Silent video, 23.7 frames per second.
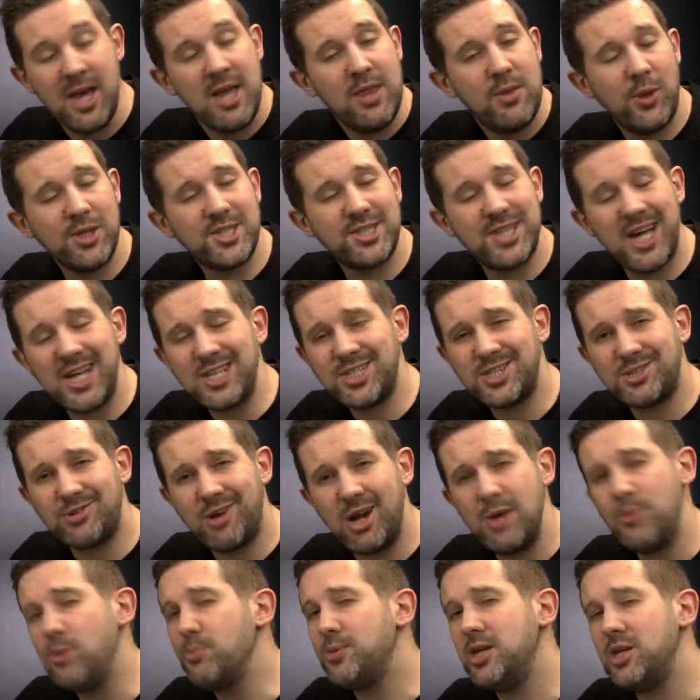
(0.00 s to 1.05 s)
Once that's
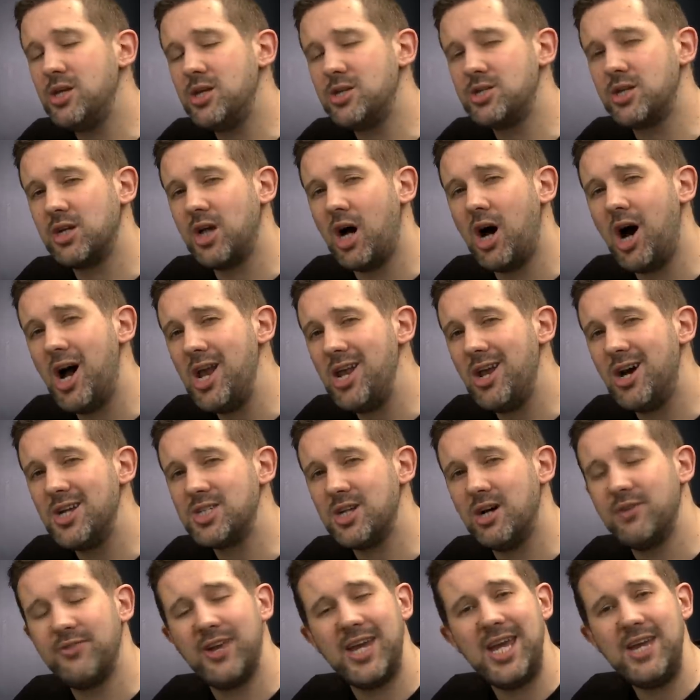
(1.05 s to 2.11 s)
dry we'll be using highlights
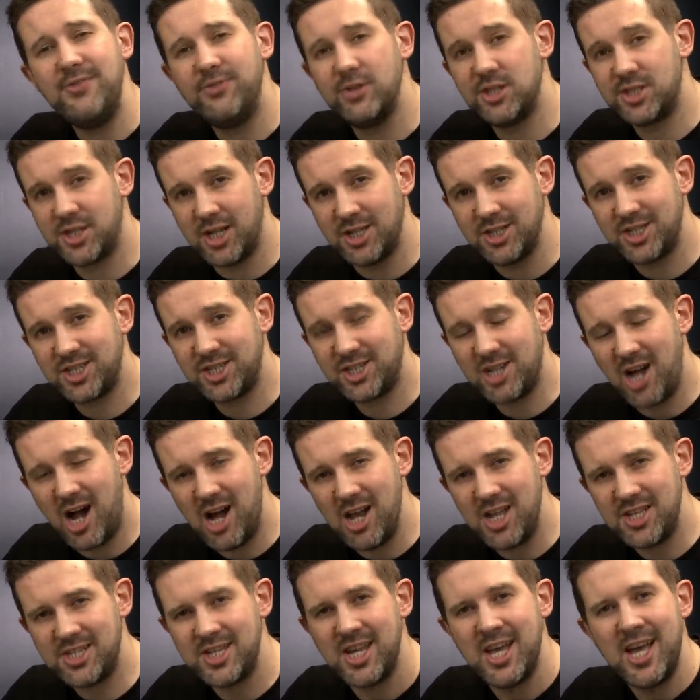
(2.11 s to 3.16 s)
of Evil Sunz
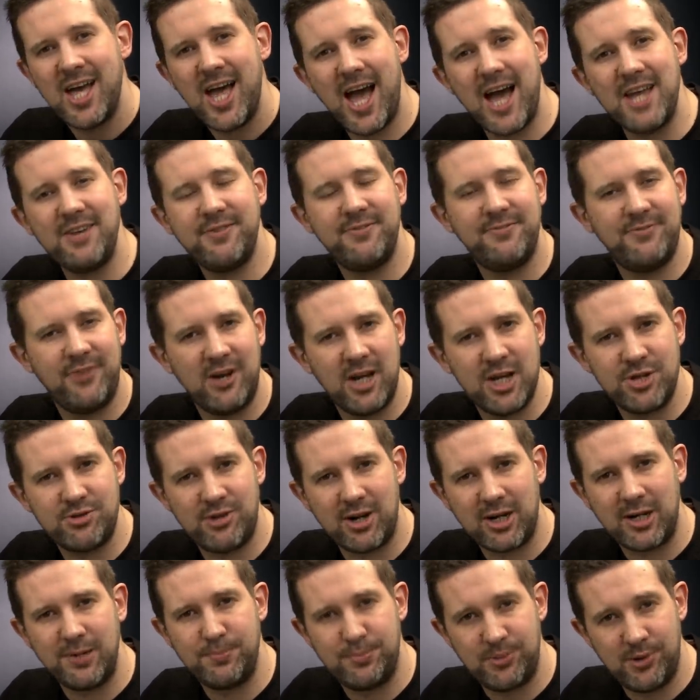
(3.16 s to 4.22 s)
Scarlet and Fire
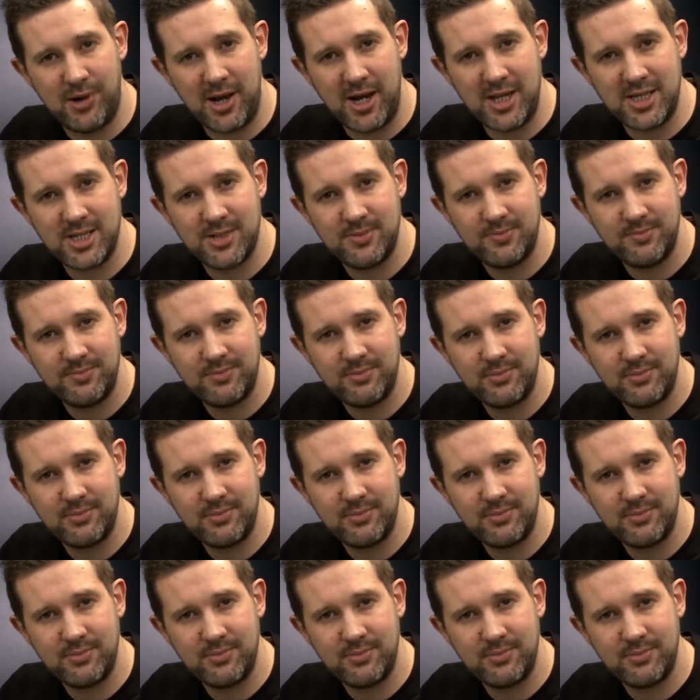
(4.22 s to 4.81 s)
Dragon Bright.